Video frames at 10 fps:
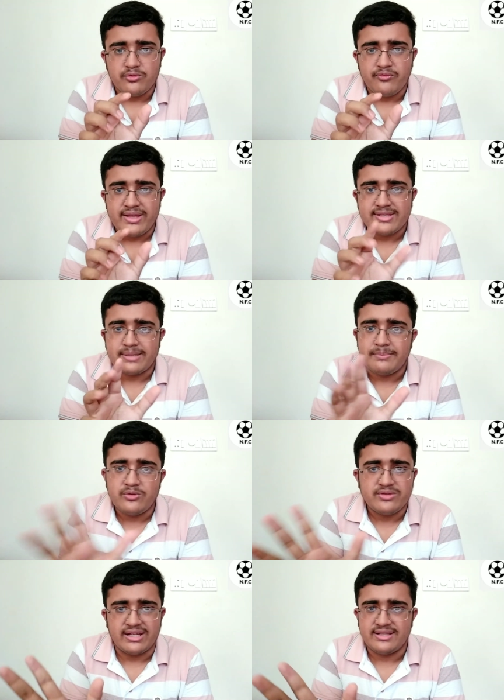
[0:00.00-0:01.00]
to face some
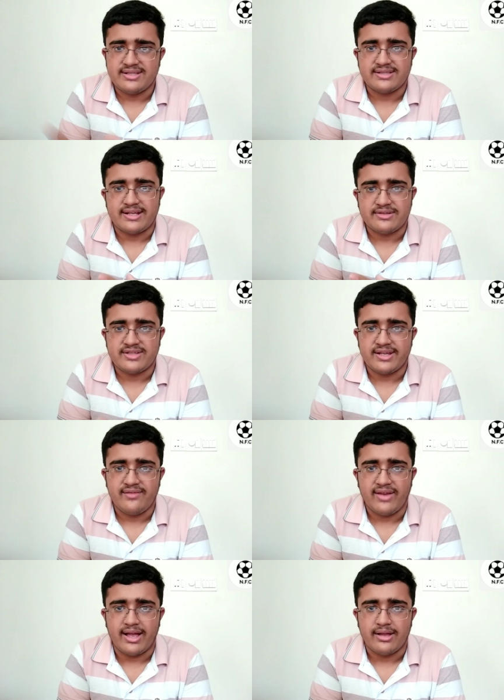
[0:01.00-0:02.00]
new challenges at
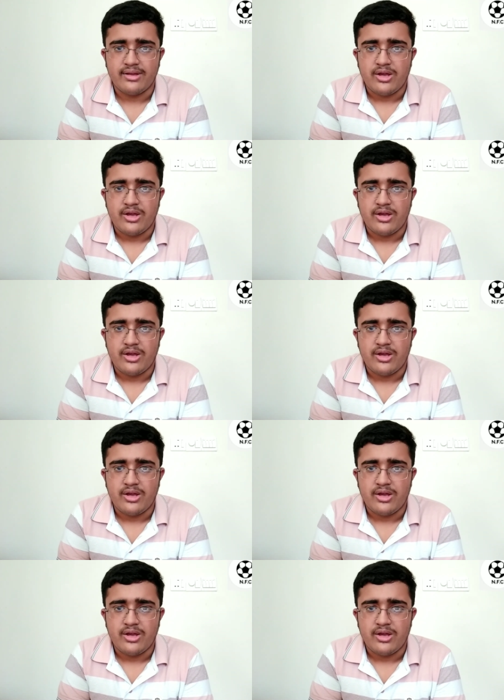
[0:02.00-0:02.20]
Serie A